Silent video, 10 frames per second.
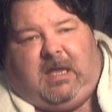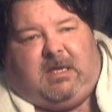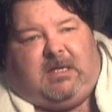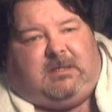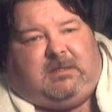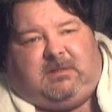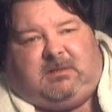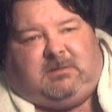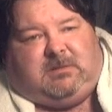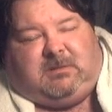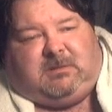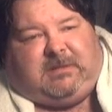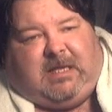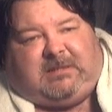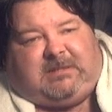And
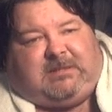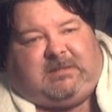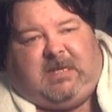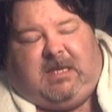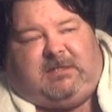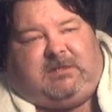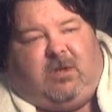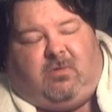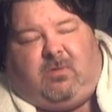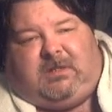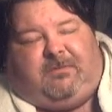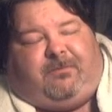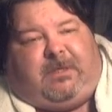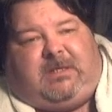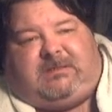that's, and you don't want
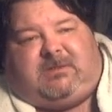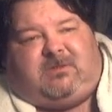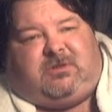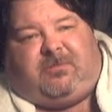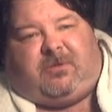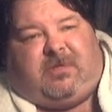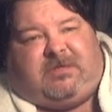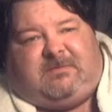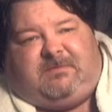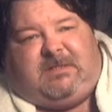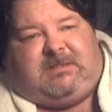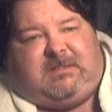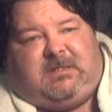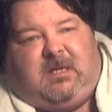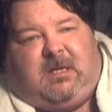the friggin' social
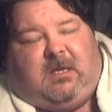progressiveness